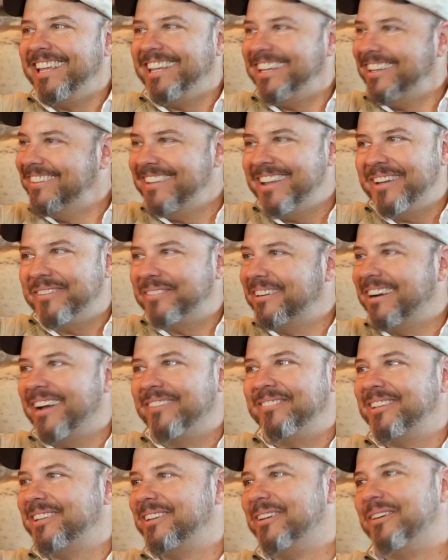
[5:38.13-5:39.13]
You never
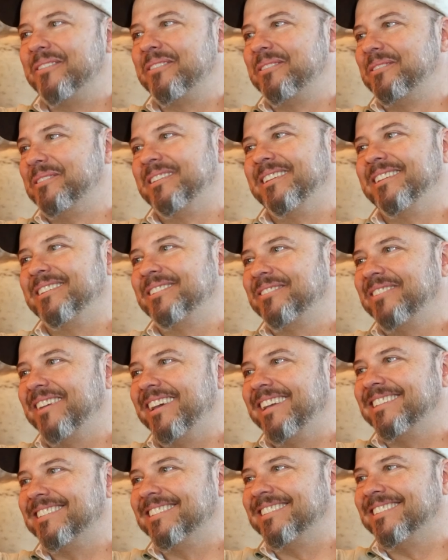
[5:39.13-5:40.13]
have to go through these
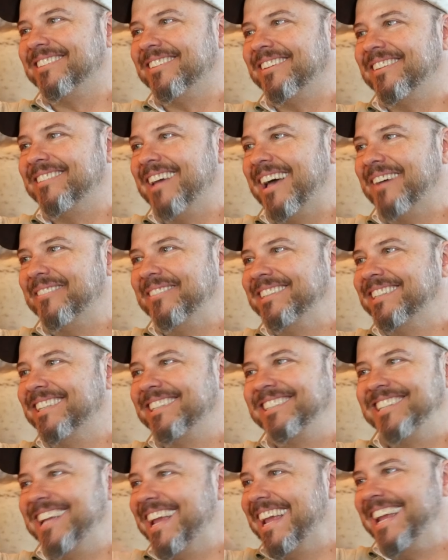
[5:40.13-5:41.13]
phases of having to
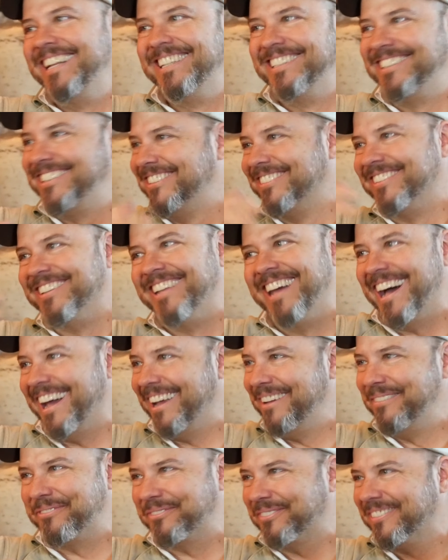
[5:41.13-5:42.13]
change your
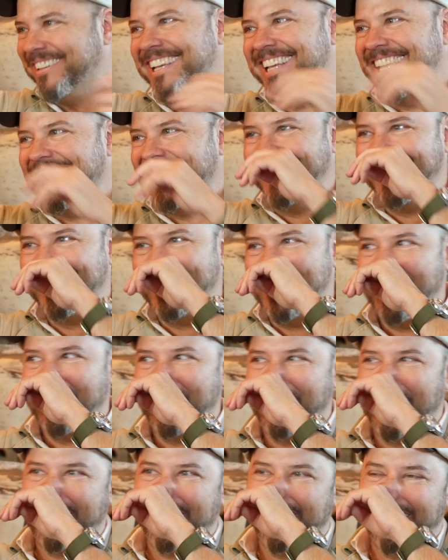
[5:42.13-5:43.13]
life.
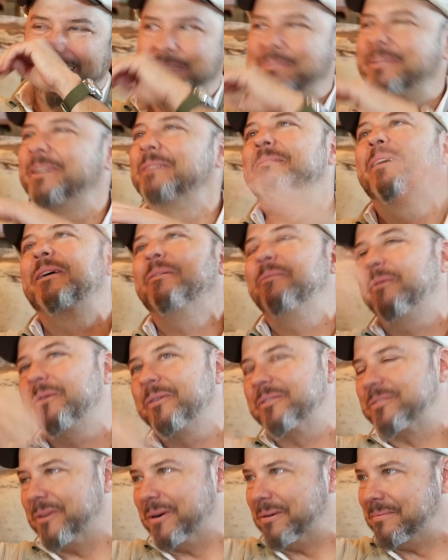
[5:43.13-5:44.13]
I got to get rid of my
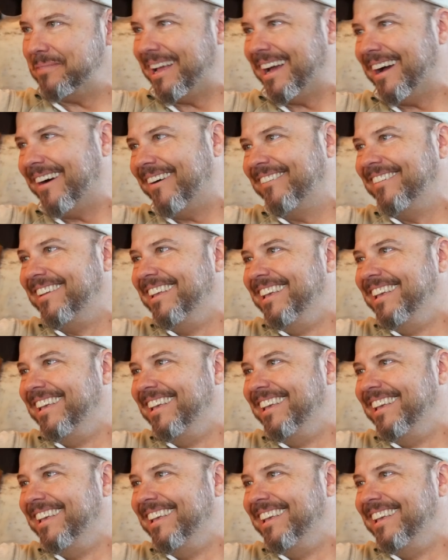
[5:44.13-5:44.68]
wardrobe now.